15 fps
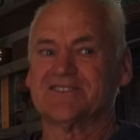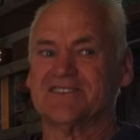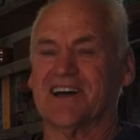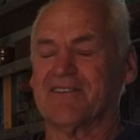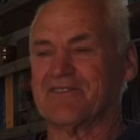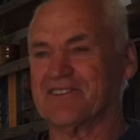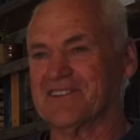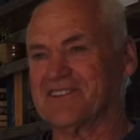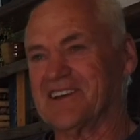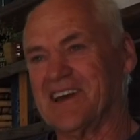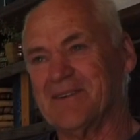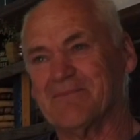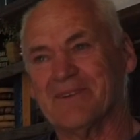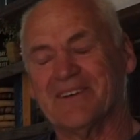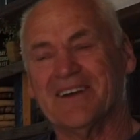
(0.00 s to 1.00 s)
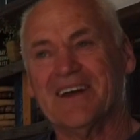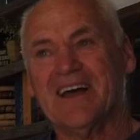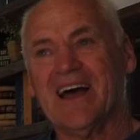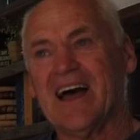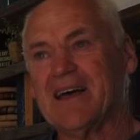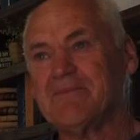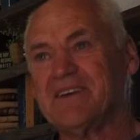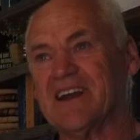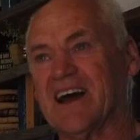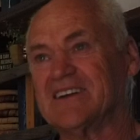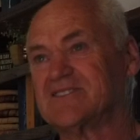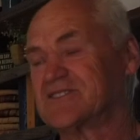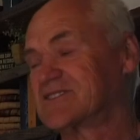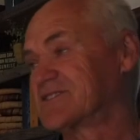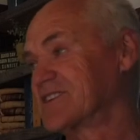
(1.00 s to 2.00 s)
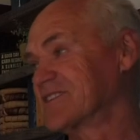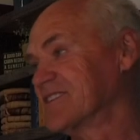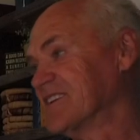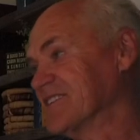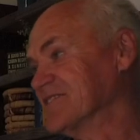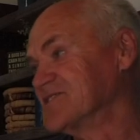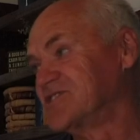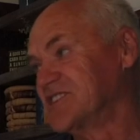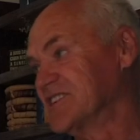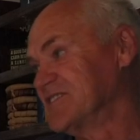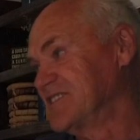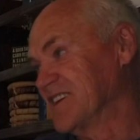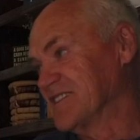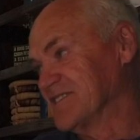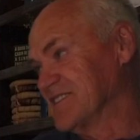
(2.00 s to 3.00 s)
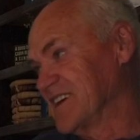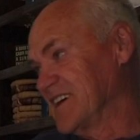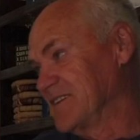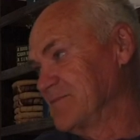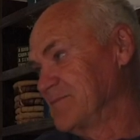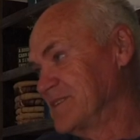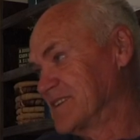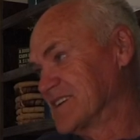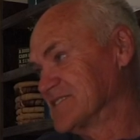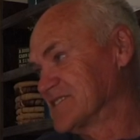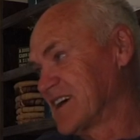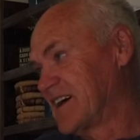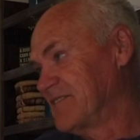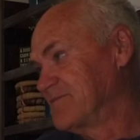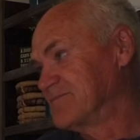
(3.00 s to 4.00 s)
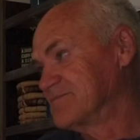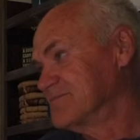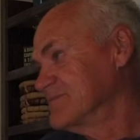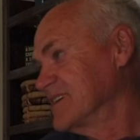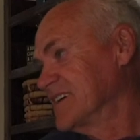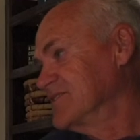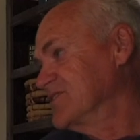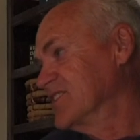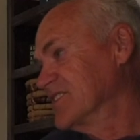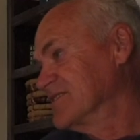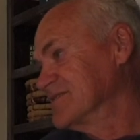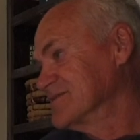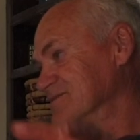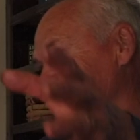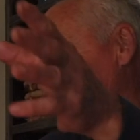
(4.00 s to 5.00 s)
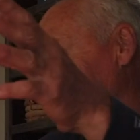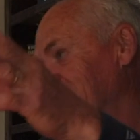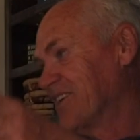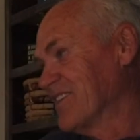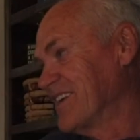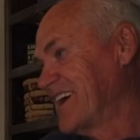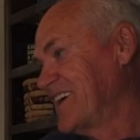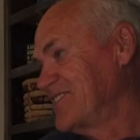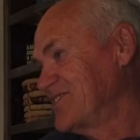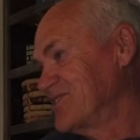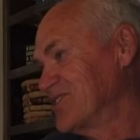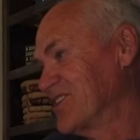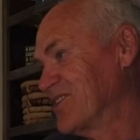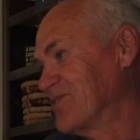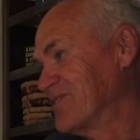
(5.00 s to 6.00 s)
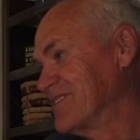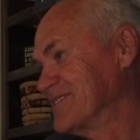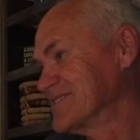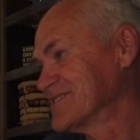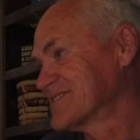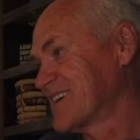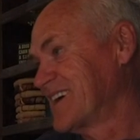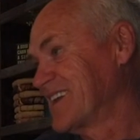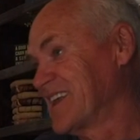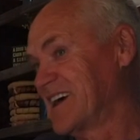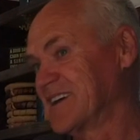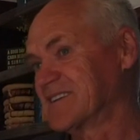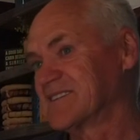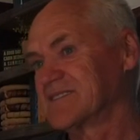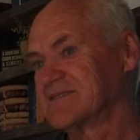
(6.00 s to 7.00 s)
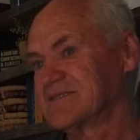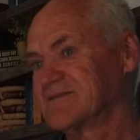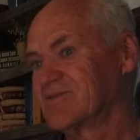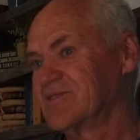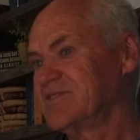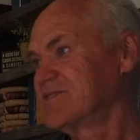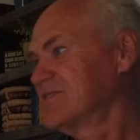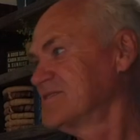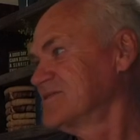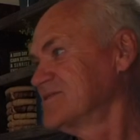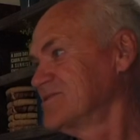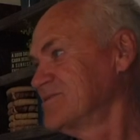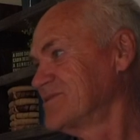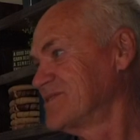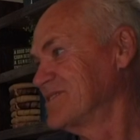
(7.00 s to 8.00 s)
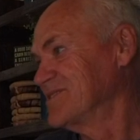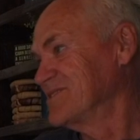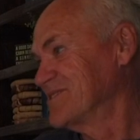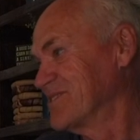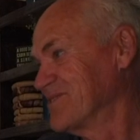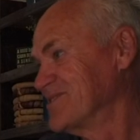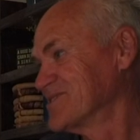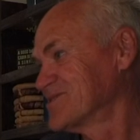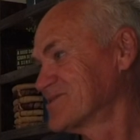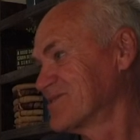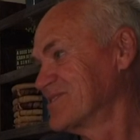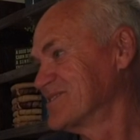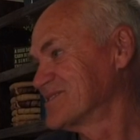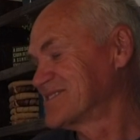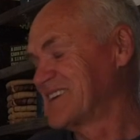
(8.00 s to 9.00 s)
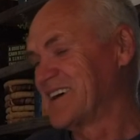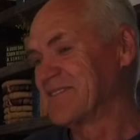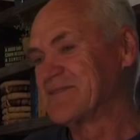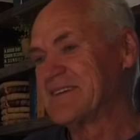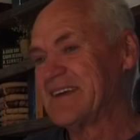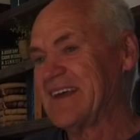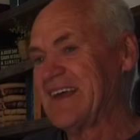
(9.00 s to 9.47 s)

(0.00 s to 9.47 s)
This is not for the tape, but I mean, I took it on the chin the other day because I had done all that, you know, and it's kind of like, what are you going to do with it, you know, this sort of stuff.